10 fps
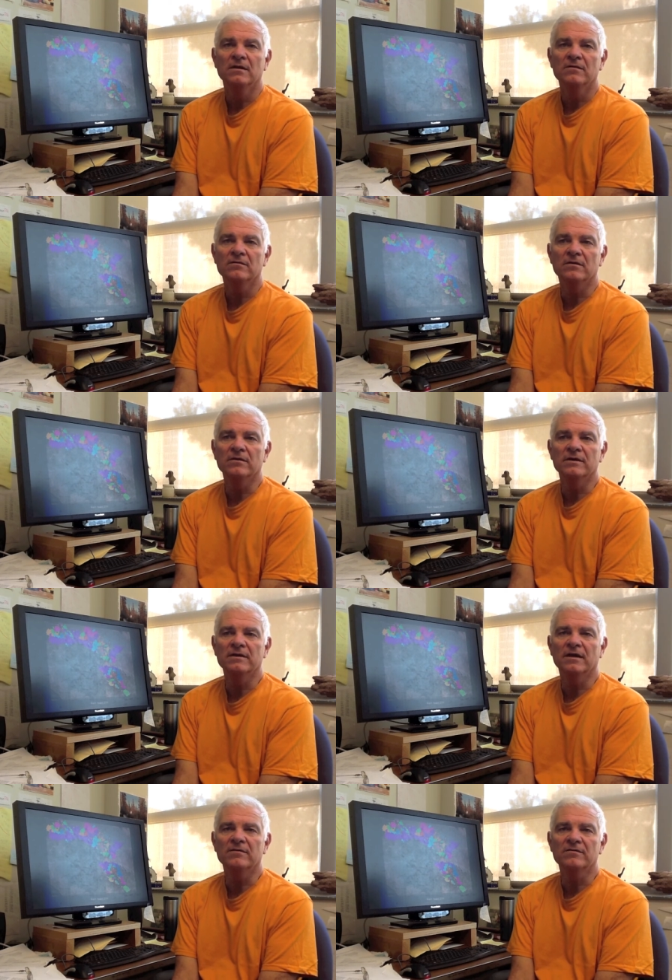So it
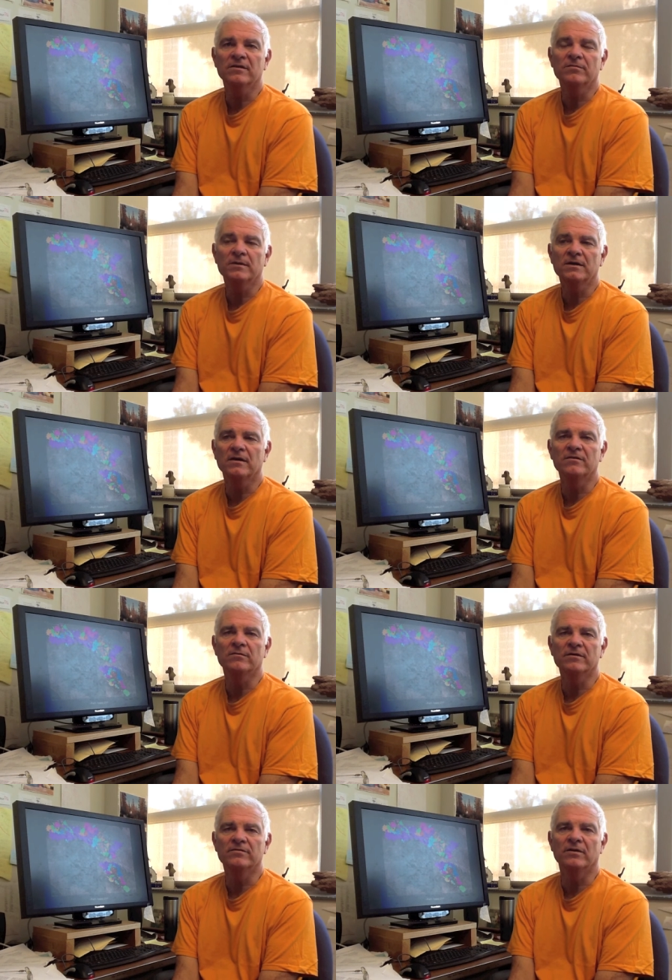doesn't just because it
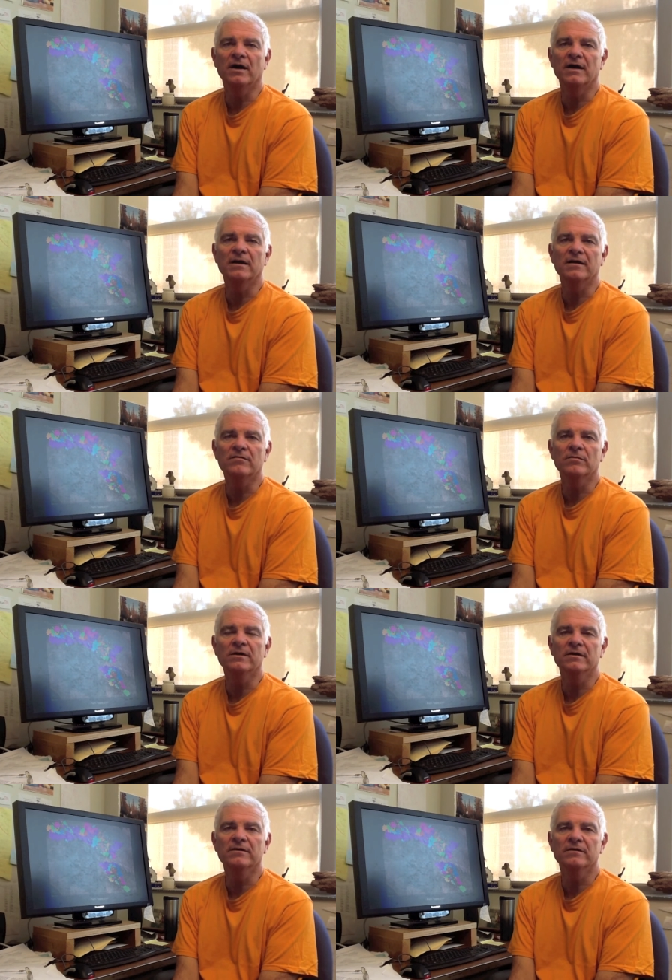was dry last
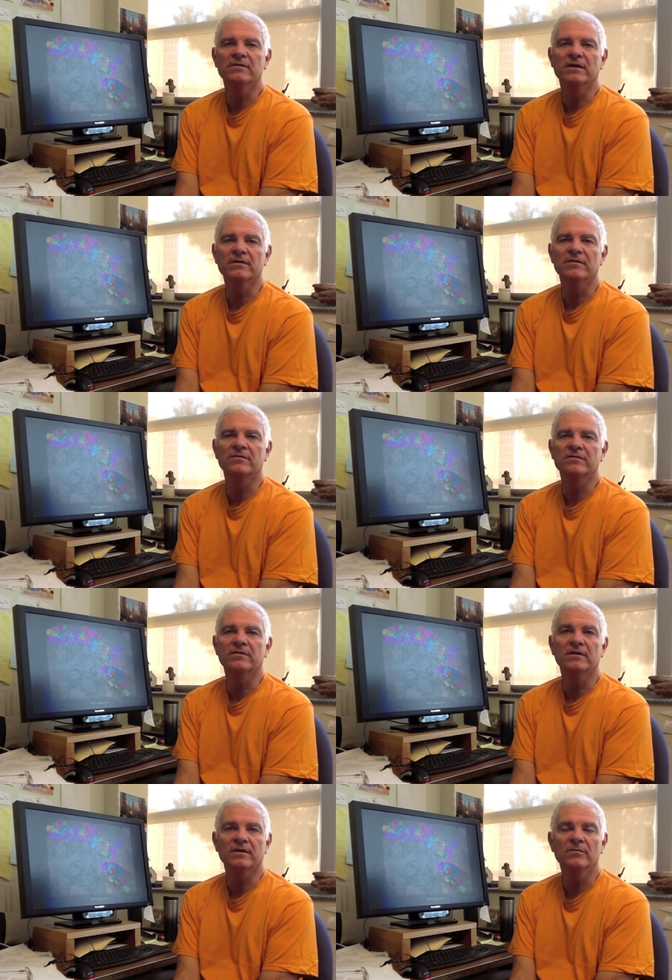winter does not
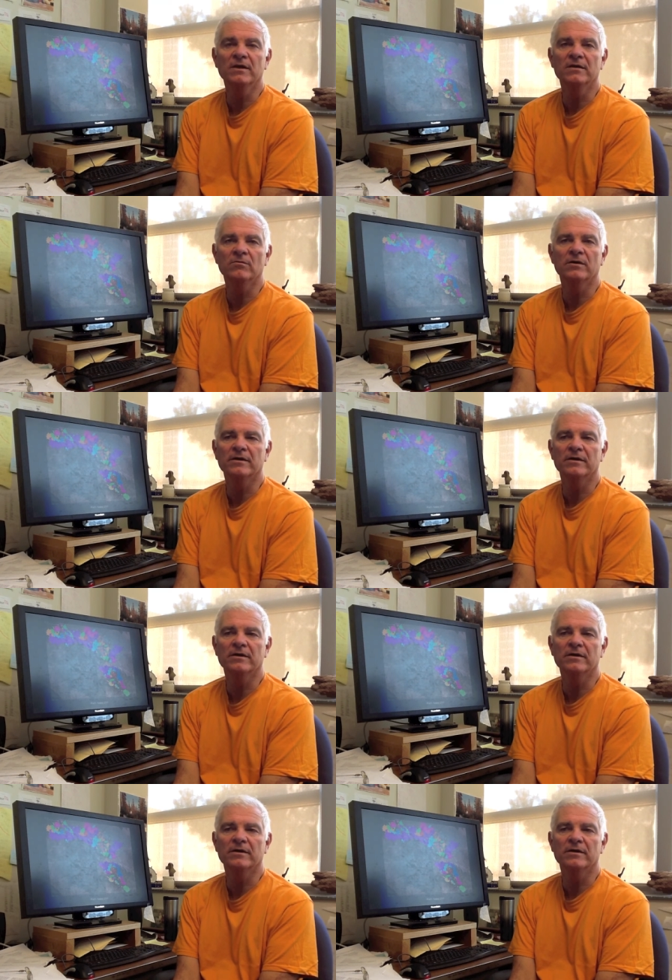necessarily mean we're